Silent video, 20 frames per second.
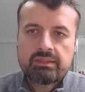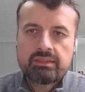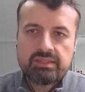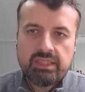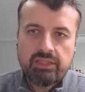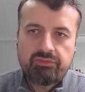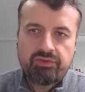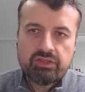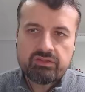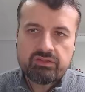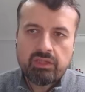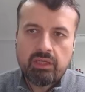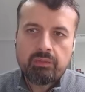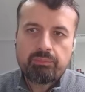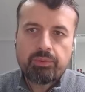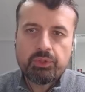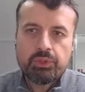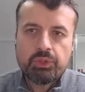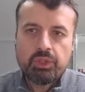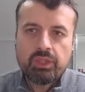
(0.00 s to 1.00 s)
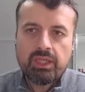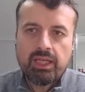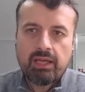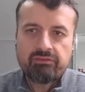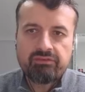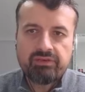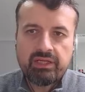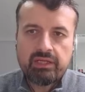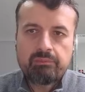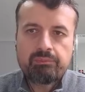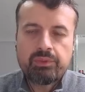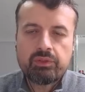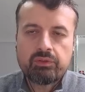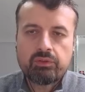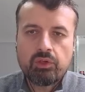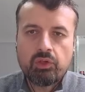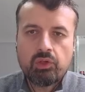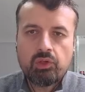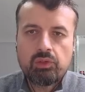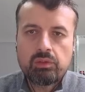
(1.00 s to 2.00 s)
Say, for example, you can have an input
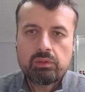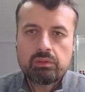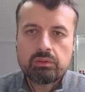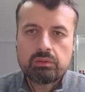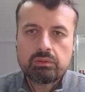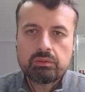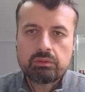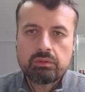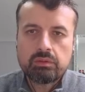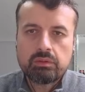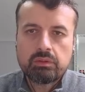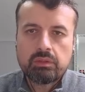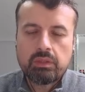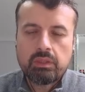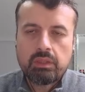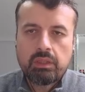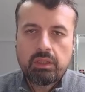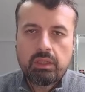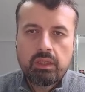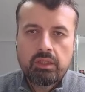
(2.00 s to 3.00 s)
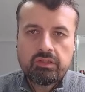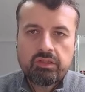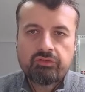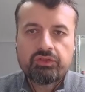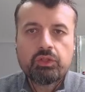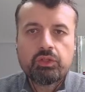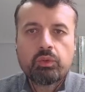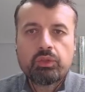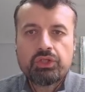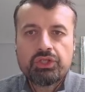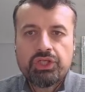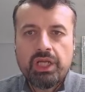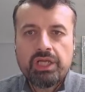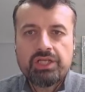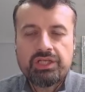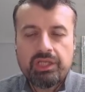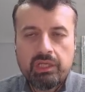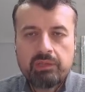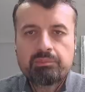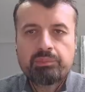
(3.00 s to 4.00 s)
row. So if you do want to
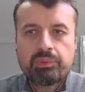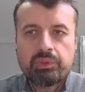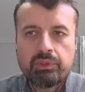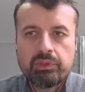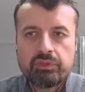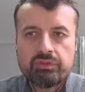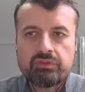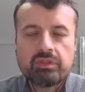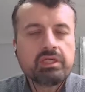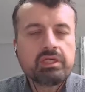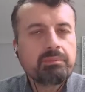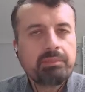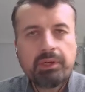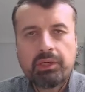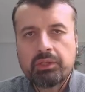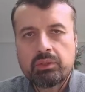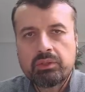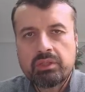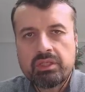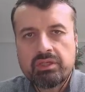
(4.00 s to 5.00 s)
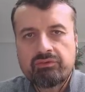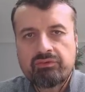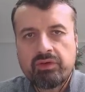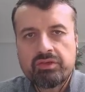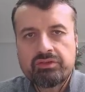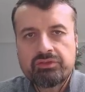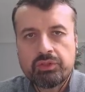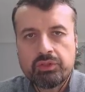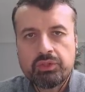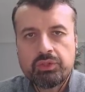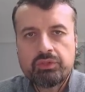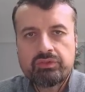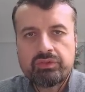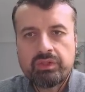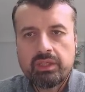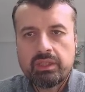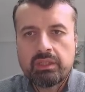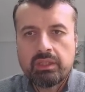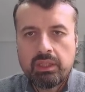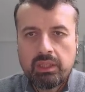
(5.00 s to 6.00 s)
change inputs, depending on the device you're
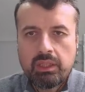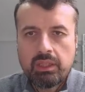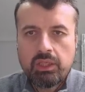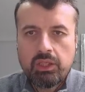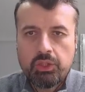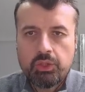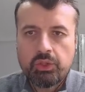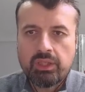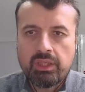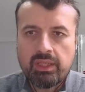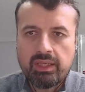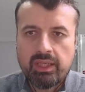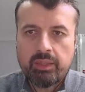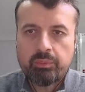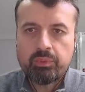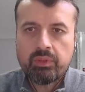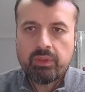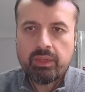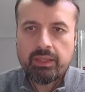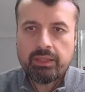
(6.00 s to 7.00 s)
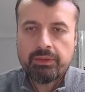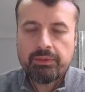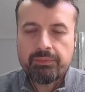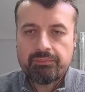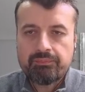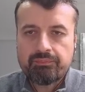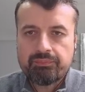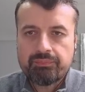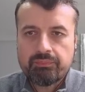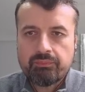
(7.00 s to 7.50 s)
using, you can enable that.